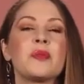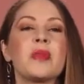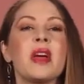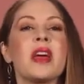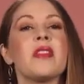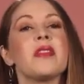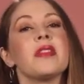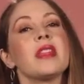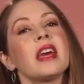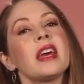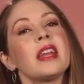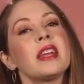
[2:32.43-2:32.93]

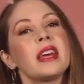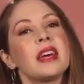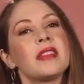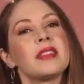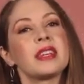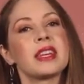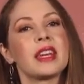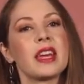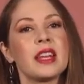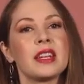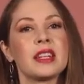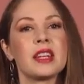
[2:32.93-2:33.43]
And then at
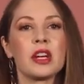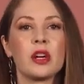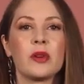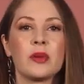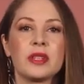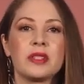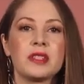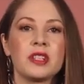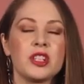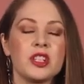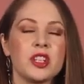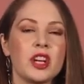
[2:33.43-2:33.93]
the end, I
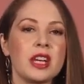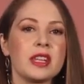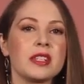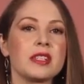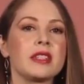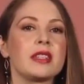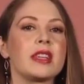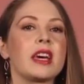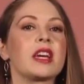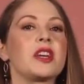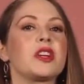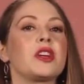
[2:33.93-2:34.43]
always
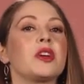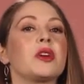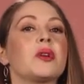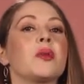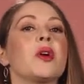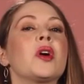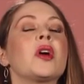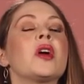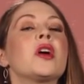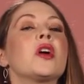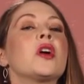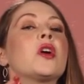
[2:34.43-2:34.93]
suggest that you
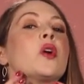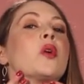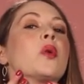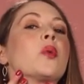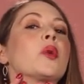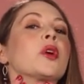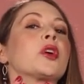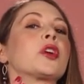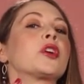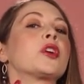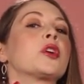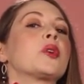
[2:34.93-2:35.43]

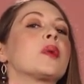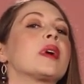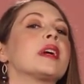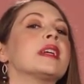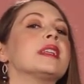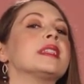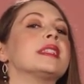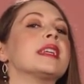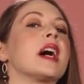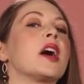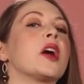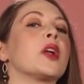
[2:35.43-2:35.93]
work your way
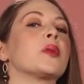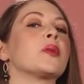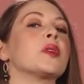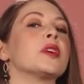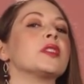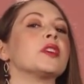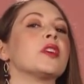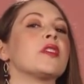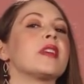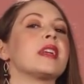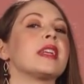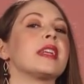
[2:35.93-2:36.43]
downwards
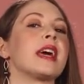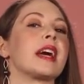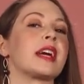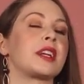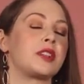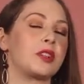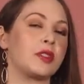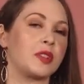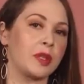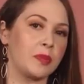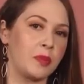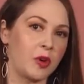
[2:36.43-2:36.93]
on the neck
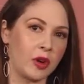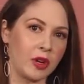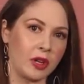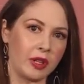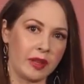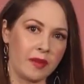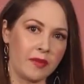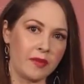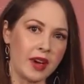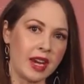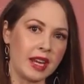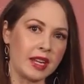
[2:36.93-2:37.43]
to support your
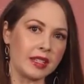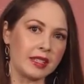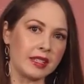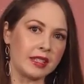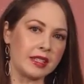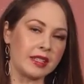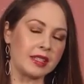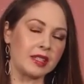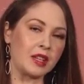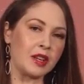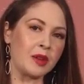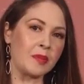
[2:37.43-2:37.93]
lymphatic
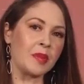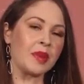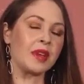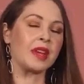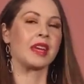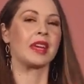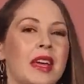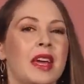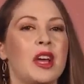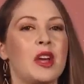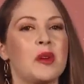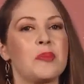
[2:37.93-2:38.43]
system,
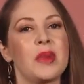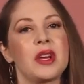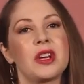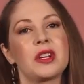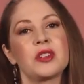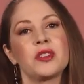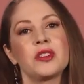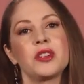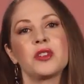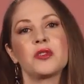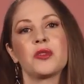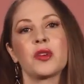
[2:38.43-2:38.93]
and make
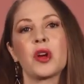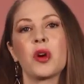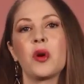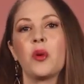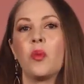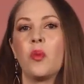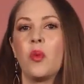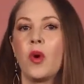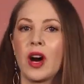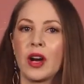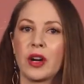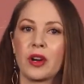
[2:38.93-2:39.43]
sure to
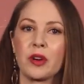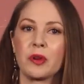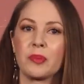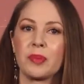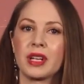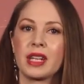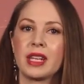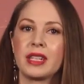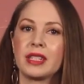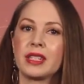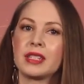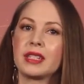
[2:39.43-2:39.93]
drink water
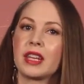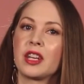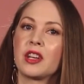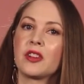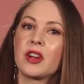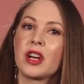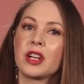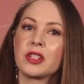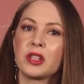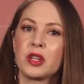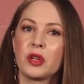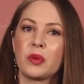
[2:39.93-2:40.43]
because it's
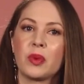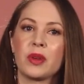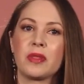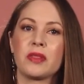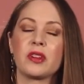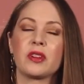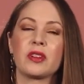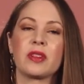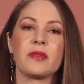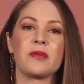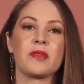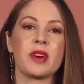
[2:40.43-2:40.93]
interacting with
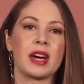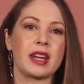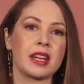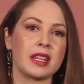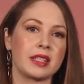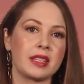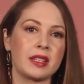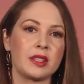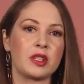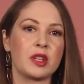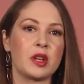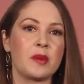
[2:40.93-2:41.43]
your lymphatic
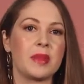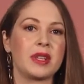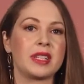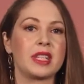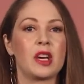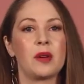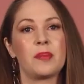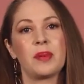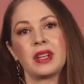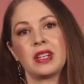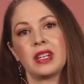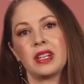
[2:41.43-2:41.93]
system. It's
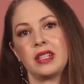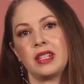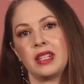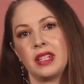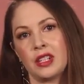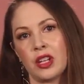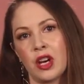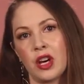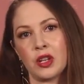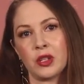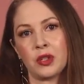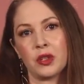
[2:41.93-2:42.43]
helping to
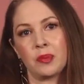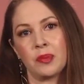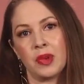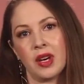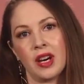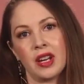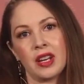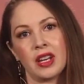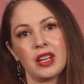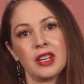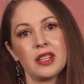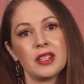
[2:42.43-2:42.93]
detox your
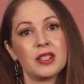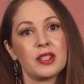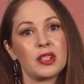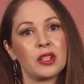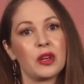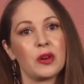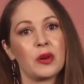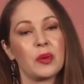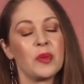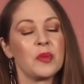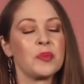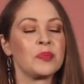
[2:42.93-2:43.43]
body.
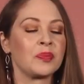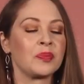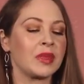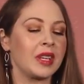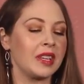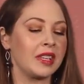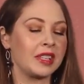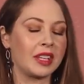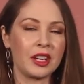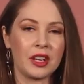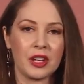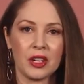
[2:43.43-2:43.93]
So
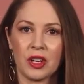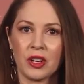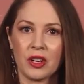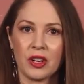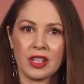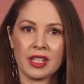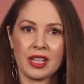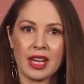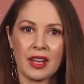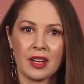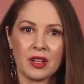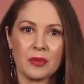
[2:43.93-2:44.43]
going to
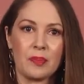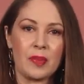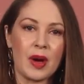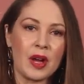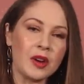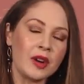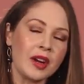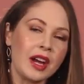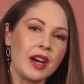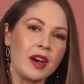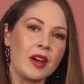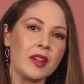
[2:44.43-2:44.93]
encourage
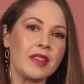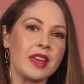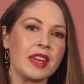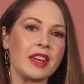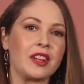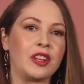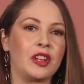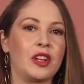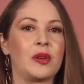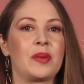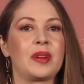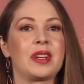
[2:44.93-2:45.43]
better health and
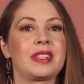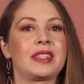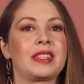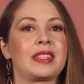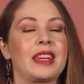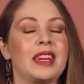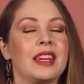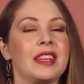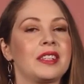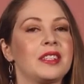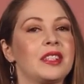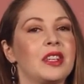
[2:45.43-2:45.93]
glowing
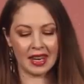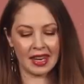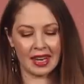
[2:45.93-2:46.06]
skin.